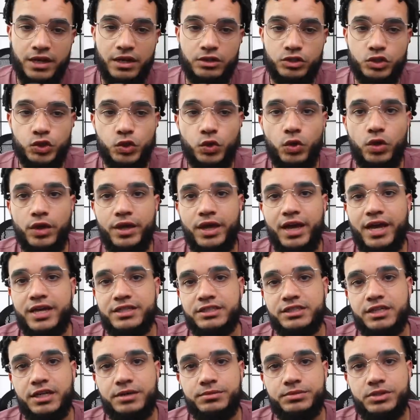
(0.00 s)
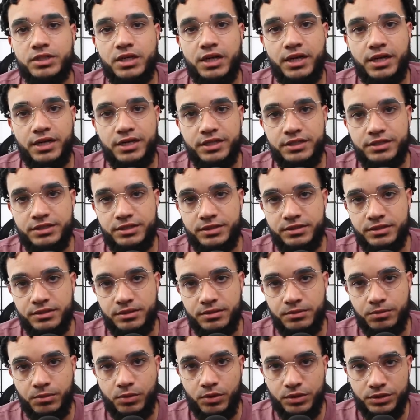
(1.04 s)
Now, Troy has come to us,
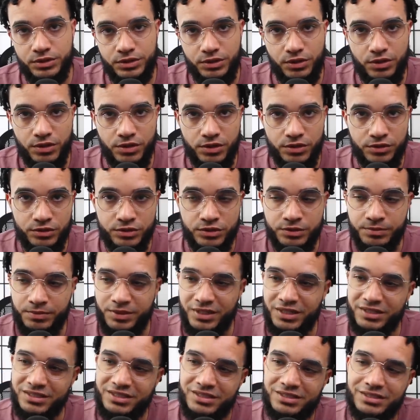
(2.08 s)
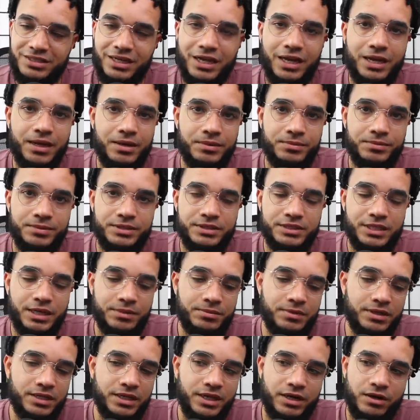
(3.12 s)
boys and girls, because it's time. It's
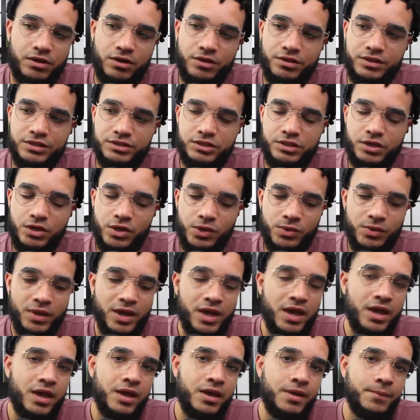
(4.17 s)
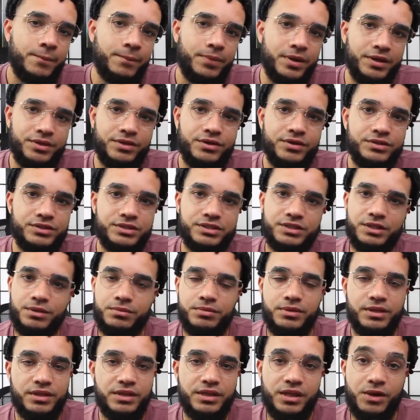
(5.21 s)
time to let all this go. But there's
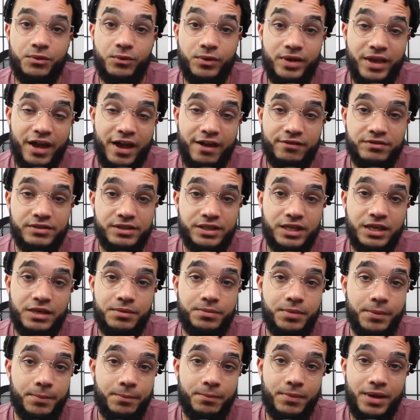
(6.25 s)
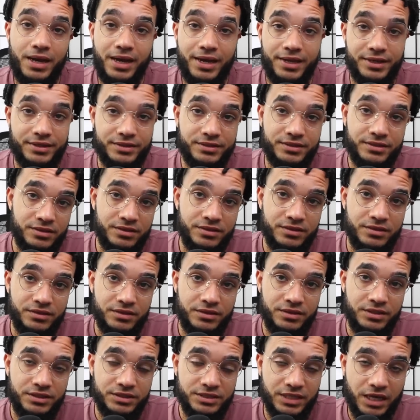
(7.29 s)
something that we have to keep in mind.
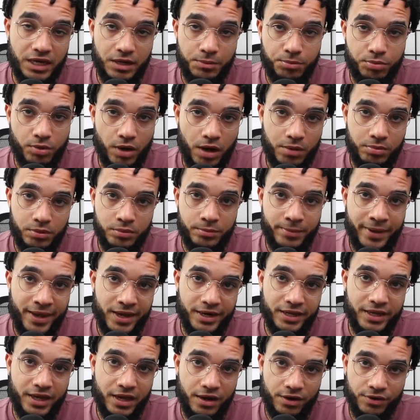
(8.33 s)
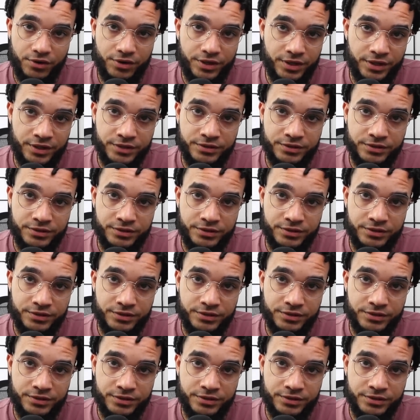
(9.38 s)
He's got a problematic area.